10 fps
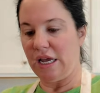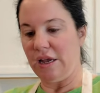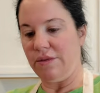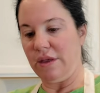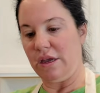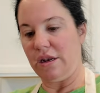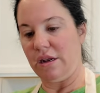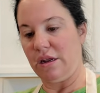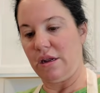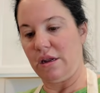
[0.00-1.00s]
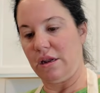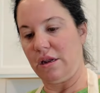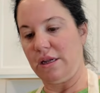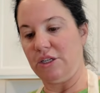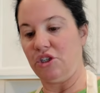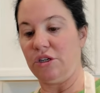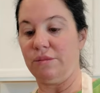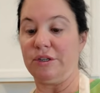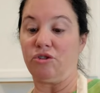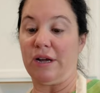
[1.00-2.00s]
and then it shouldn't
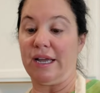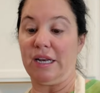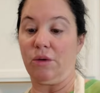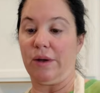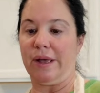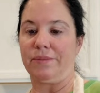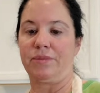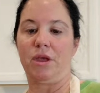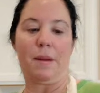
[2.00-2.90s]
be dry anyway,